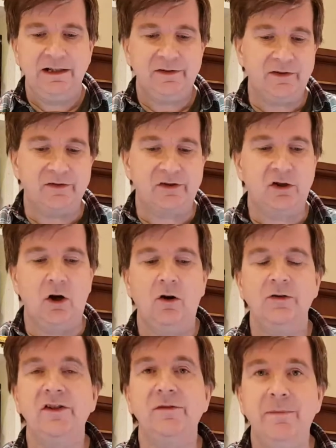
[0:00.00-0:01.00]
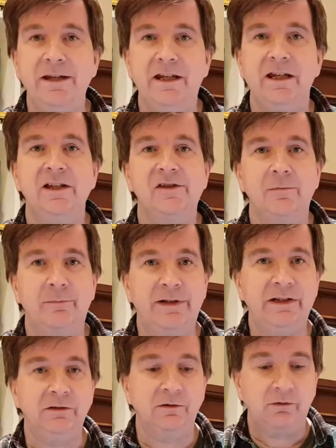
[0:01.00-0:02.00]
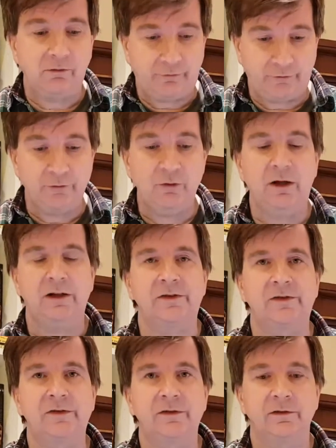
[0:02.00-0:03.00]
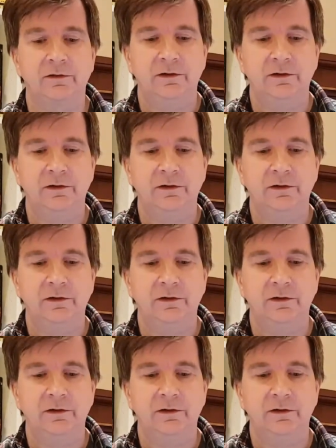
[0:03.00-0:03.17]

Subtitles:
since God is making his appeal through us.